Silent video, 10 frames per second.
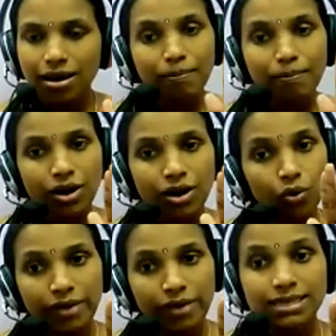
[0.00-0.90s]
but
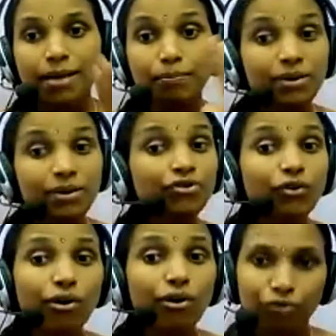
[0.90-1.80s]
always
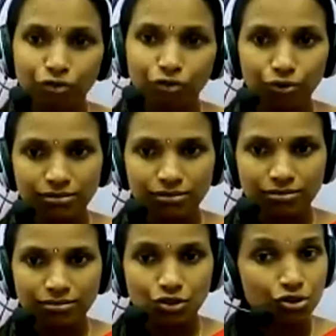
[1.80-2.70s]
before
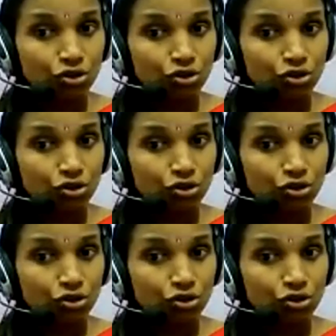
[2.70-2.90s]
food.